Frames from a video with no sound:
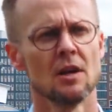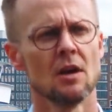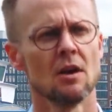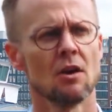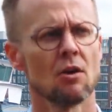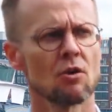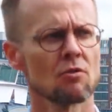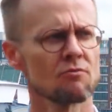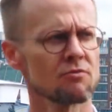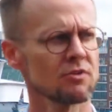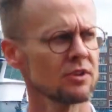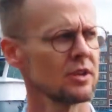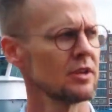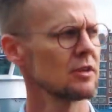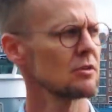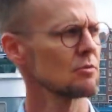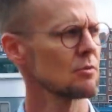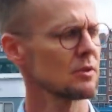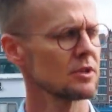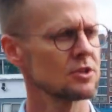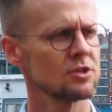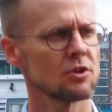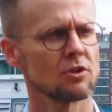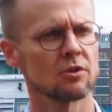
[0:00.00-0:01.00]
Over here,
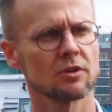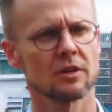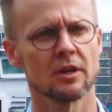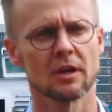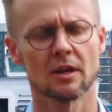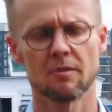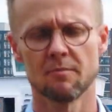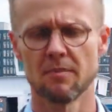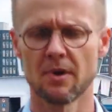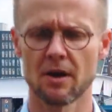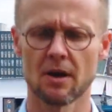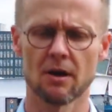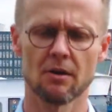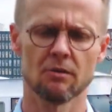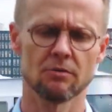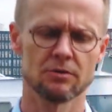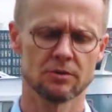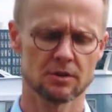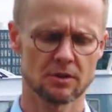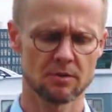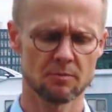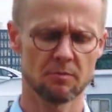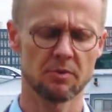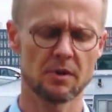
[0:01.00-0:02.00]
we're talking about
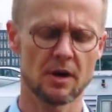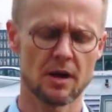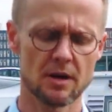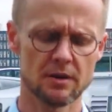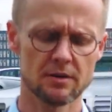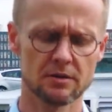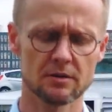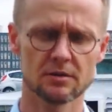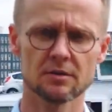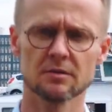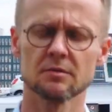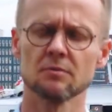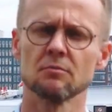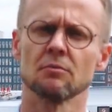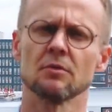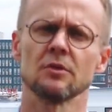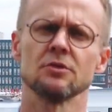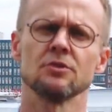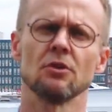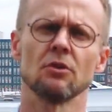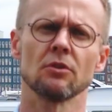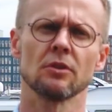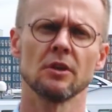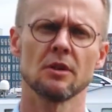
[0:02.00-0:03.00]
compliance, we're
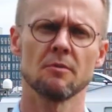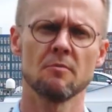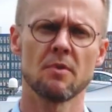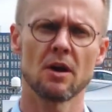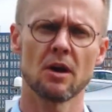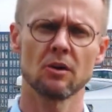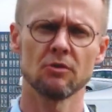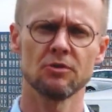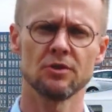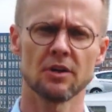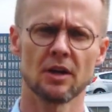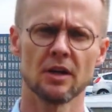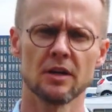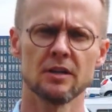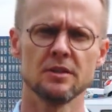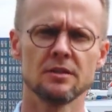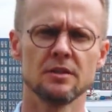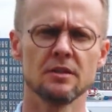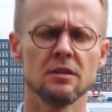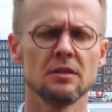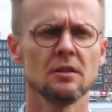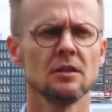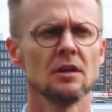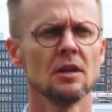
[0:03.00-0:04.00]
talking about
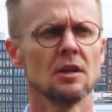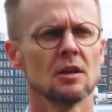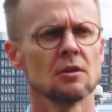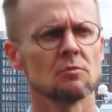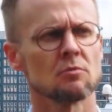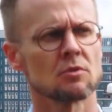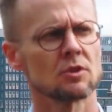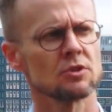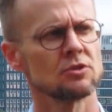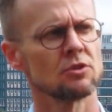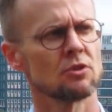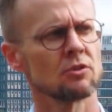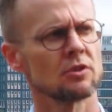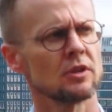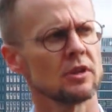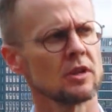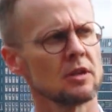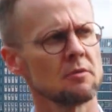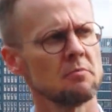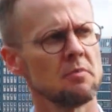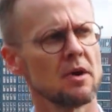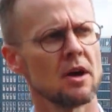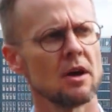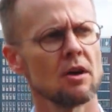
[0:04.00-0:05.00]
IT, we're talking
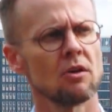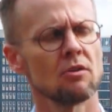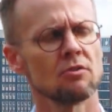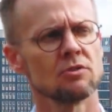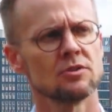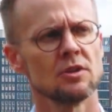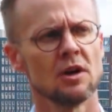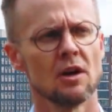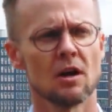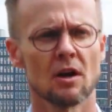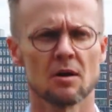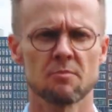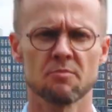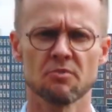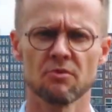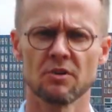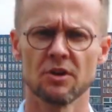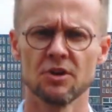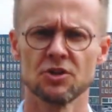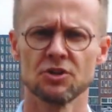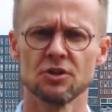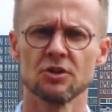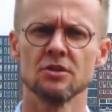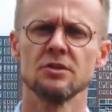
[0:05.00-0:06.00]
about
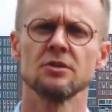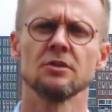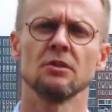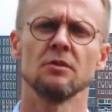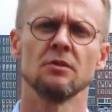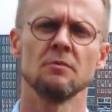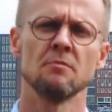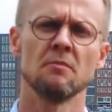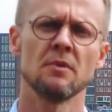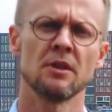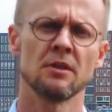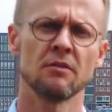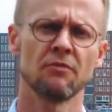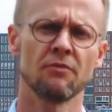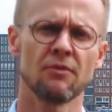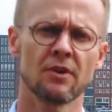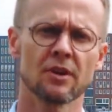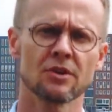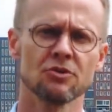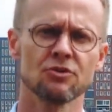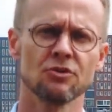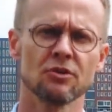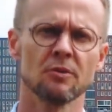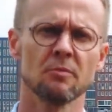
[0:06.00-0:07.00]
operations on the
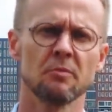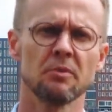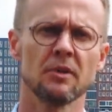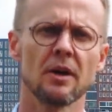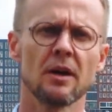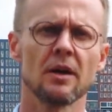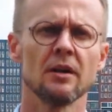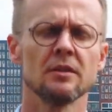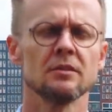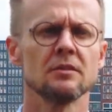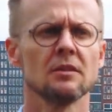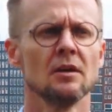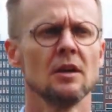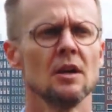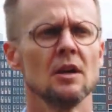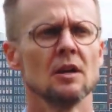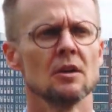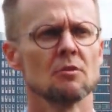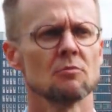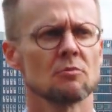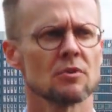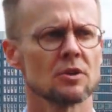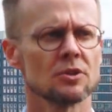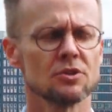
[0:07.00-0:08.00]
manufacturing plant,
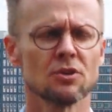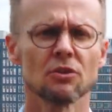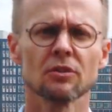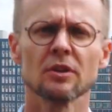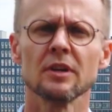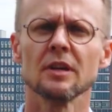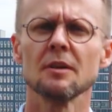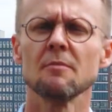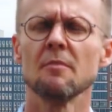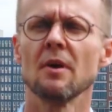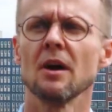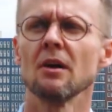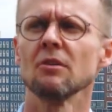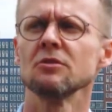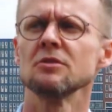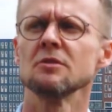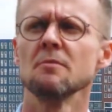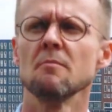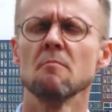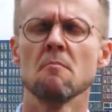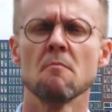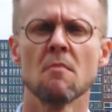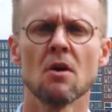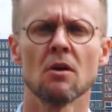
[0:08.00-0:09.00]
we're talking about
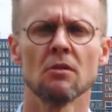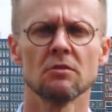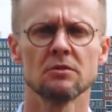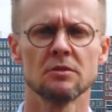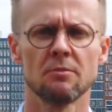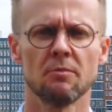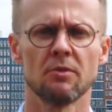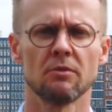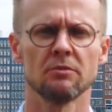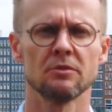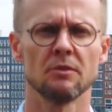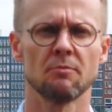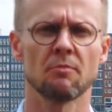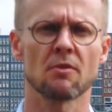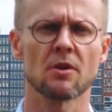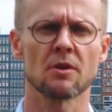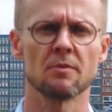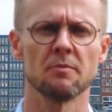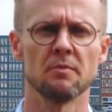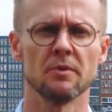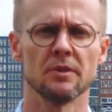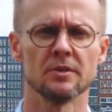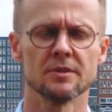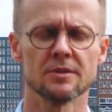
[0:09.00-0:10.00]
multiple
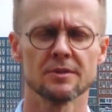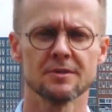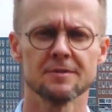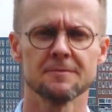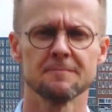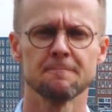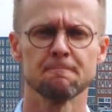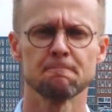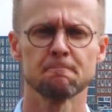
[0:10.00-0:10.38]
departments.